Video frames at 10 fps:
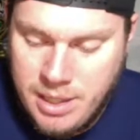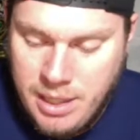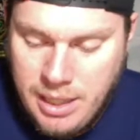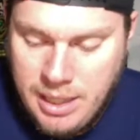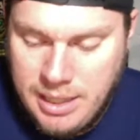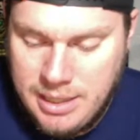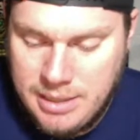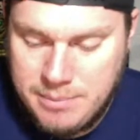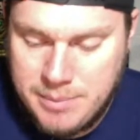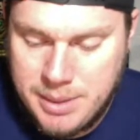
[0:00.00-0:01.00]

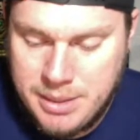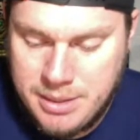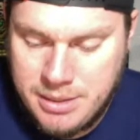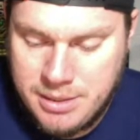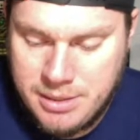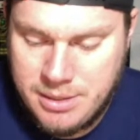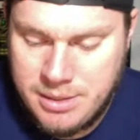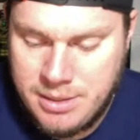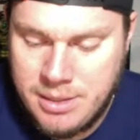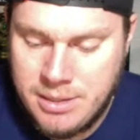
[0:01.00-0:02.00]
Um,
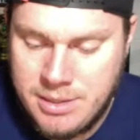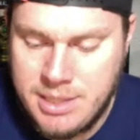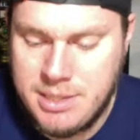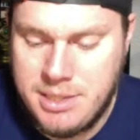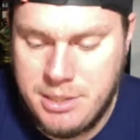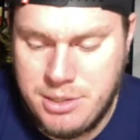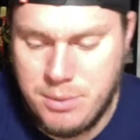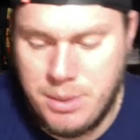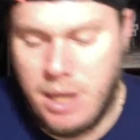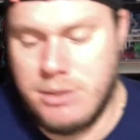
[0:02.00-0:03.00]
Since the Sinister
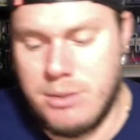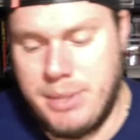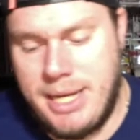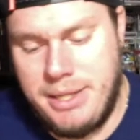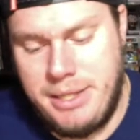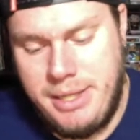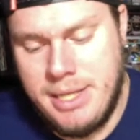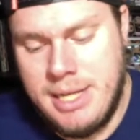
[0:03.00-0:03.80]
will alter reality,